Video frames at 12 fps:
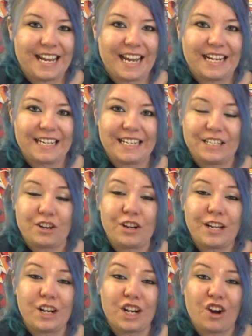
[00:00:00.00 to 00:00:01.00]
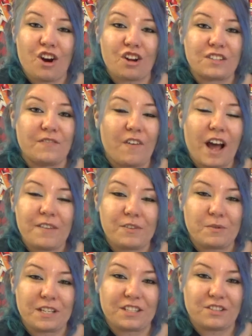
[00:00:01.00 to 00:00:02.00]
and is only going to cost
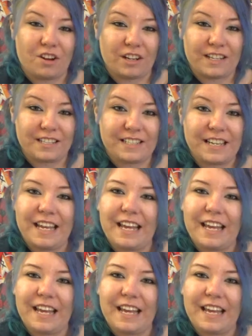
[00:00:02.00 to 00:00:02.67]
$5.